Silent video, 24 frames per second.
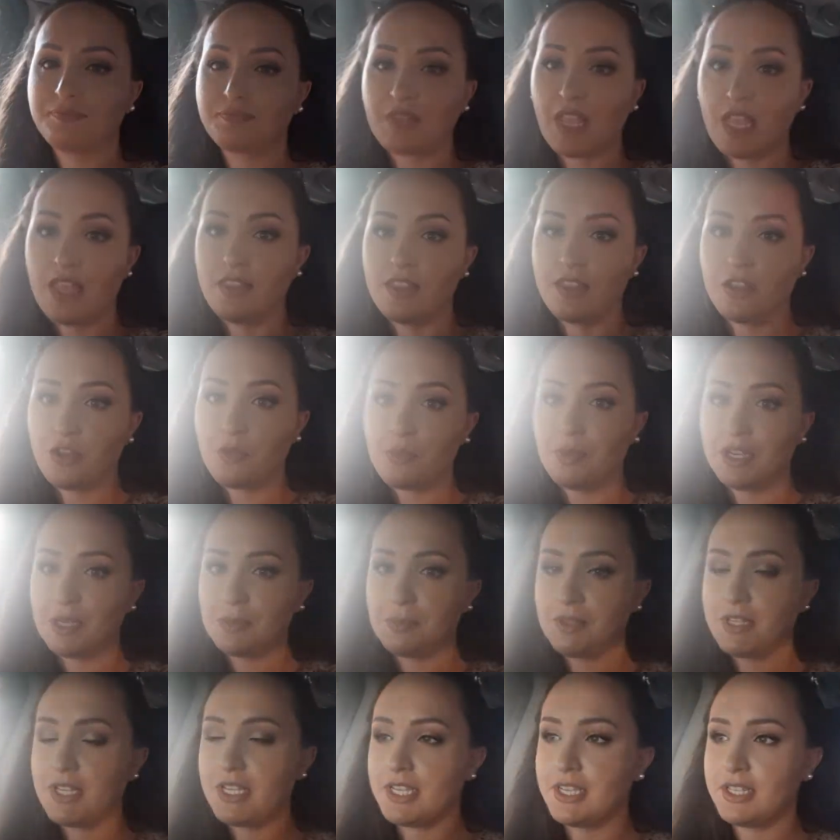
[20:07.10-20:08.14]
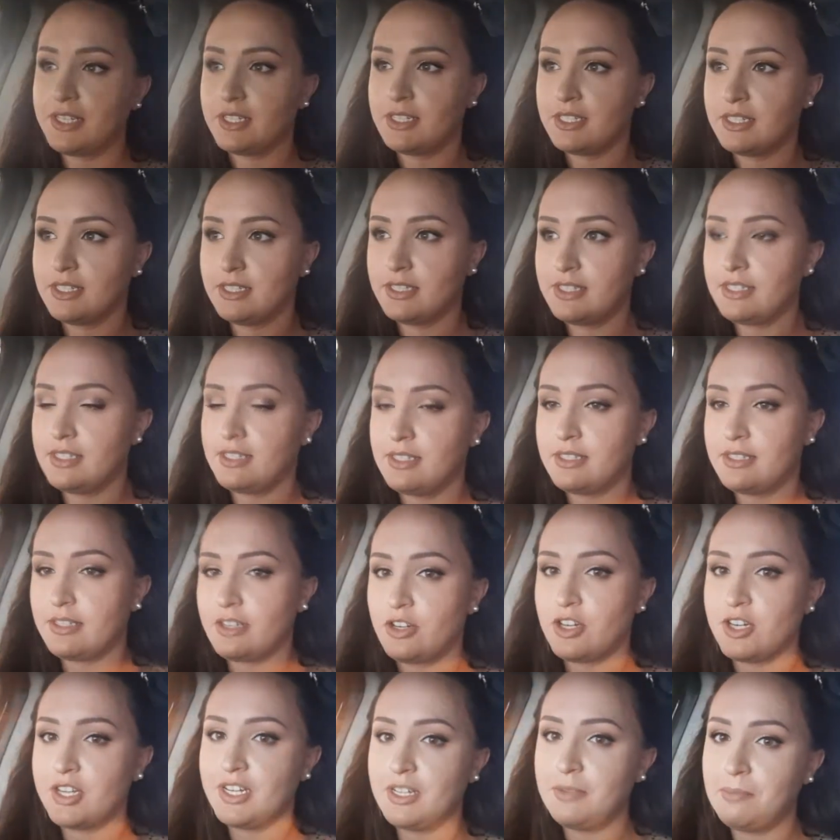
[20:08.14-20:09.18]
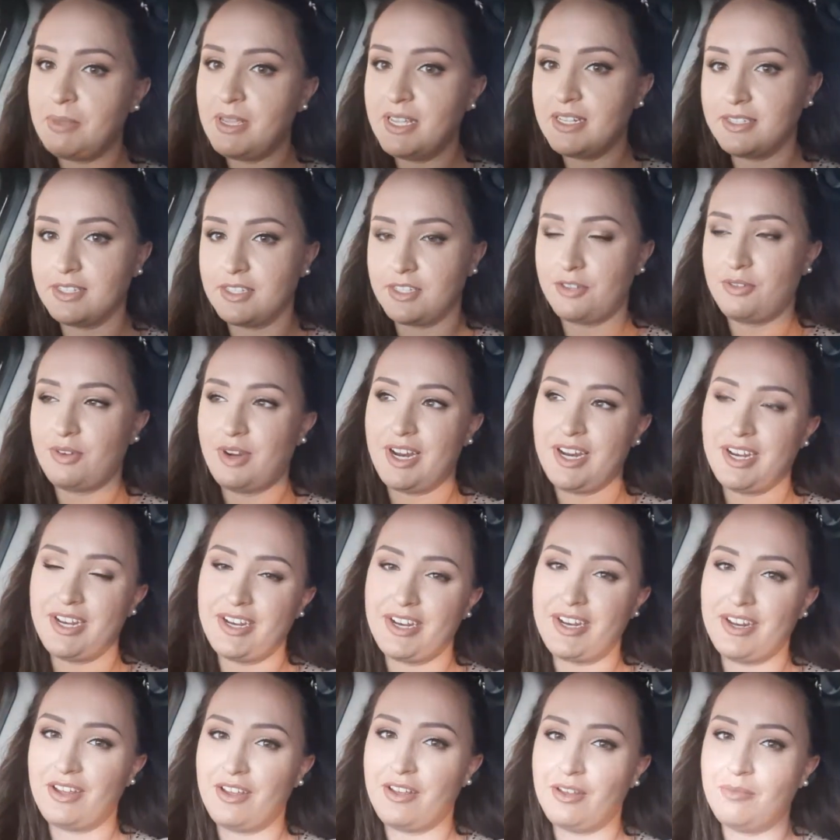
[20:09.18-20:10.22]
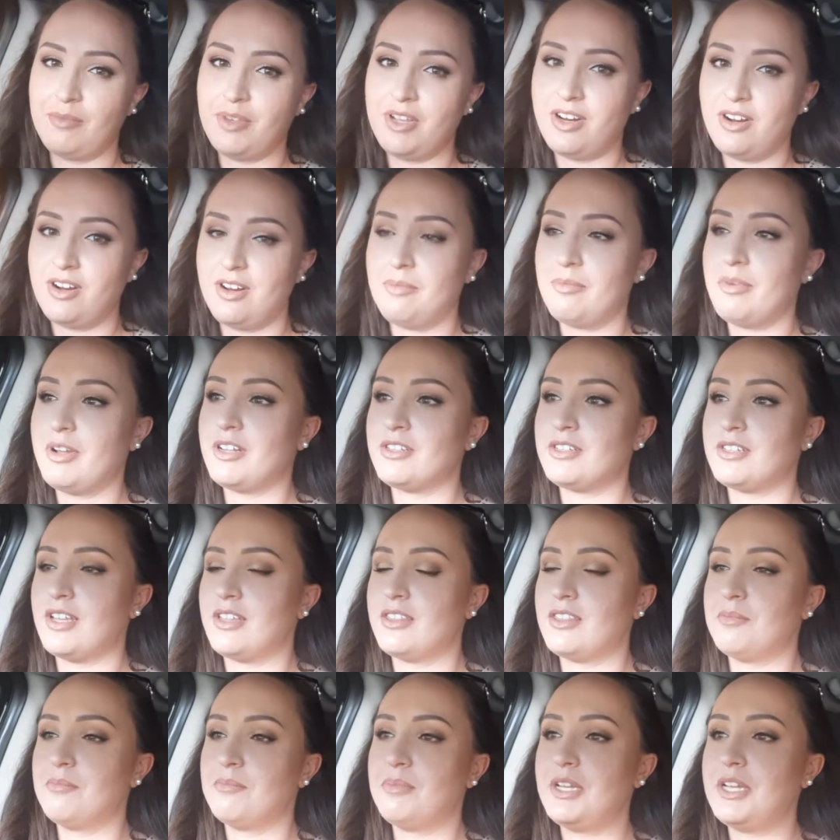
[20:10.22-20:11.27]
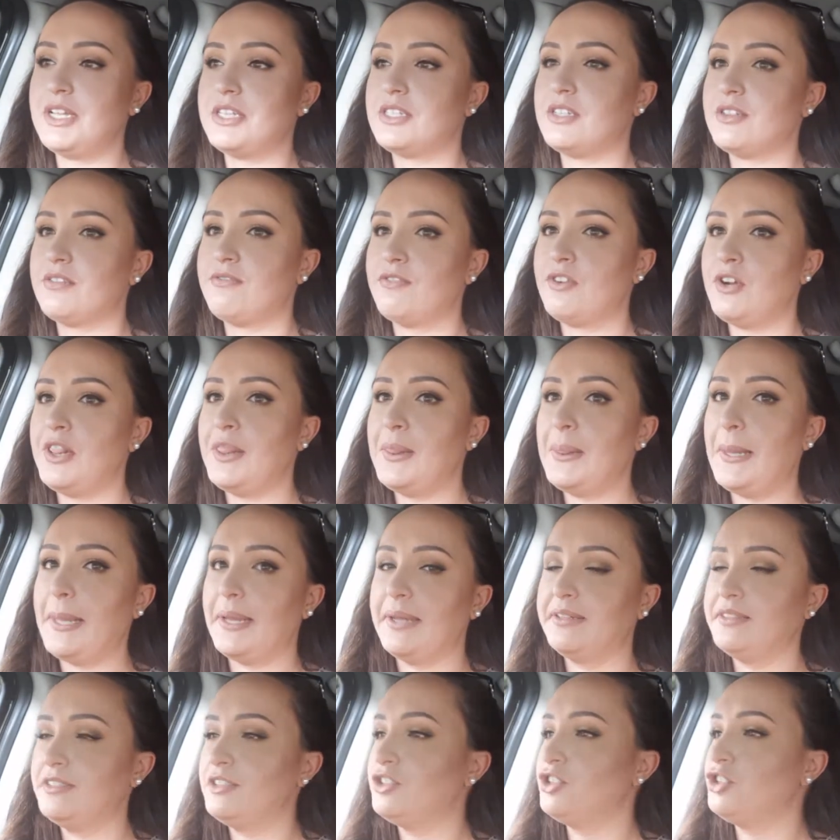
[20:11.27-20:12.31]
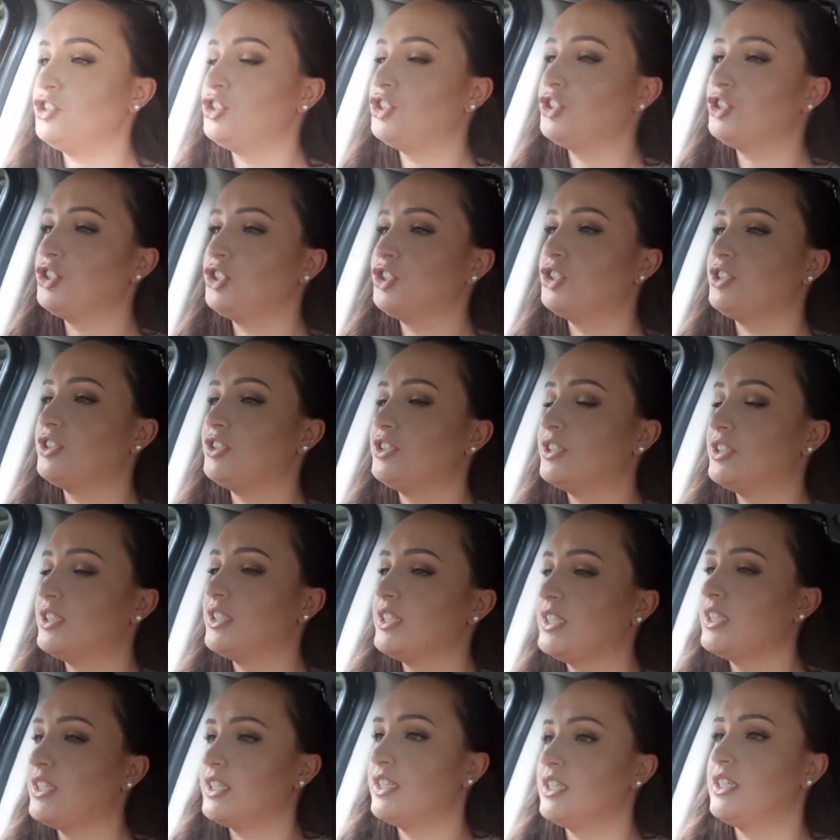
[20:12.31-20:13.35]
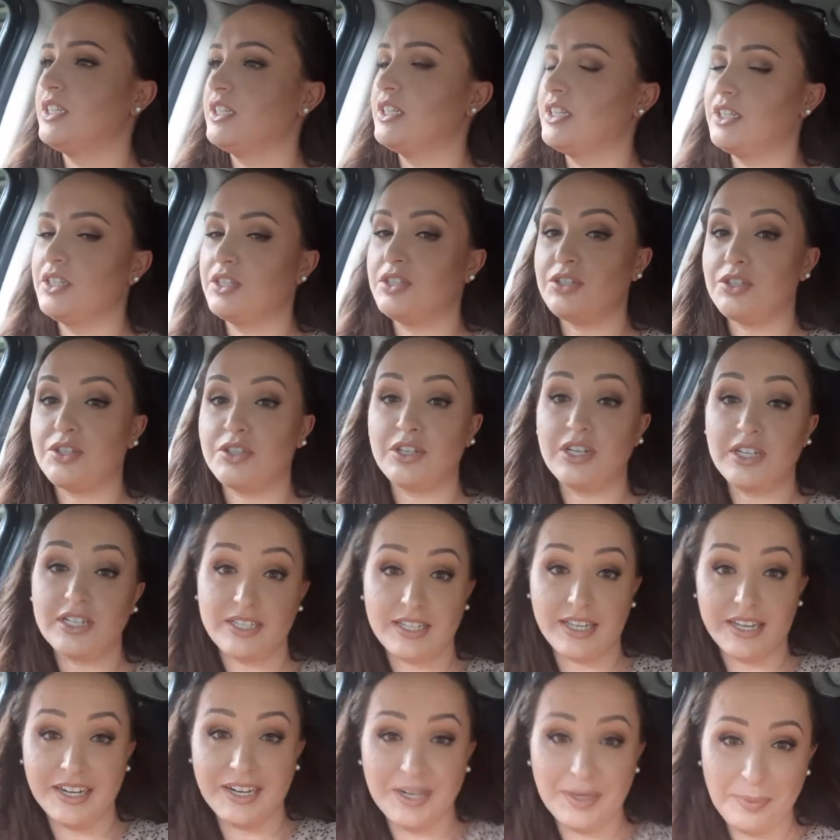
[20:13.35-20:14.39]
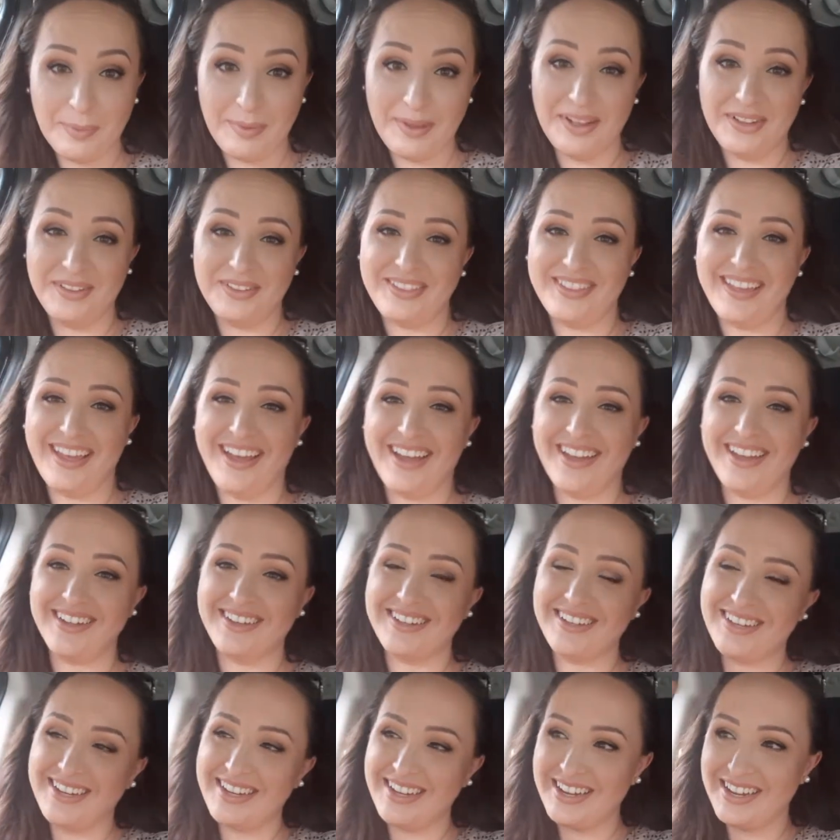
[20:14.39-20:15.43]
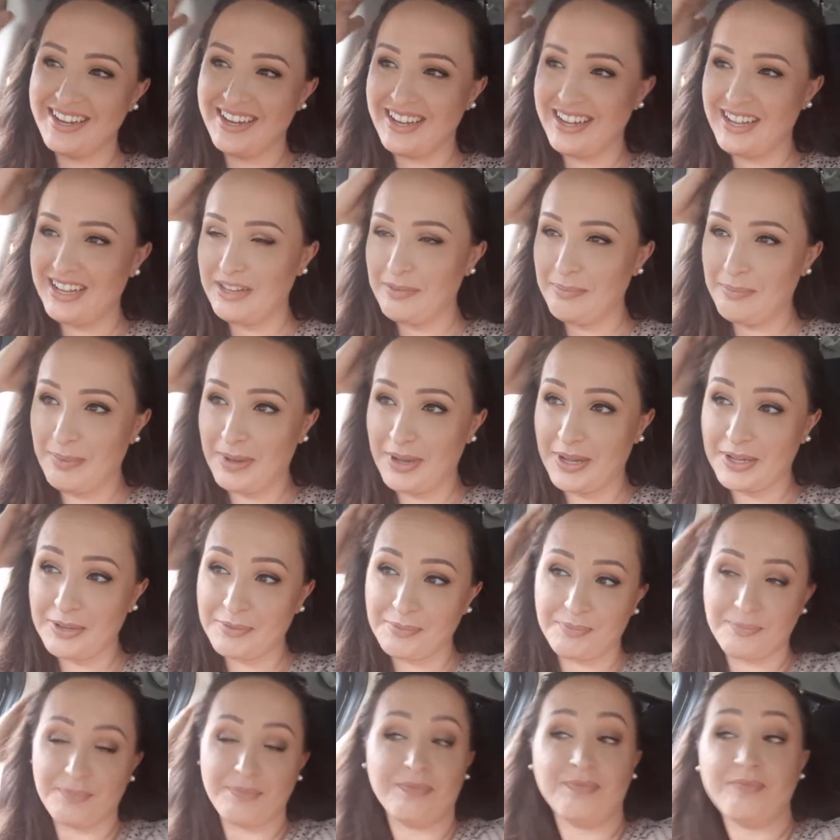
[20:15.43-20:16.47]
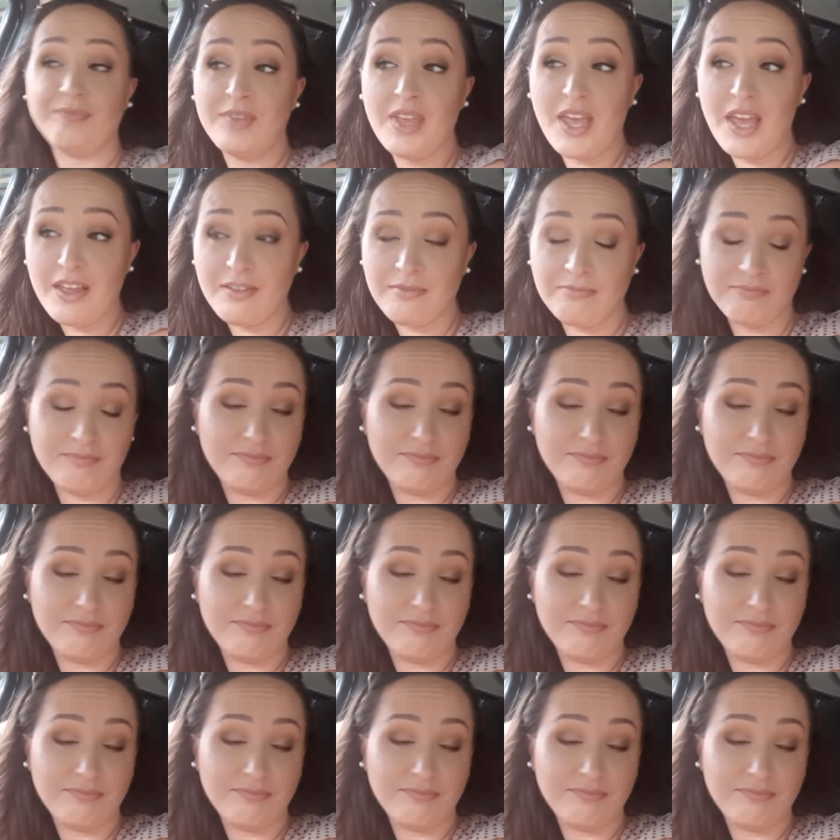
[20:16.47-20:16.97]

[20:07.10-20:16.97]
and then go pick up the kids. They're eating pizza right now. My grandparents got them pizza for lunch. So they're excited about that. But yeah,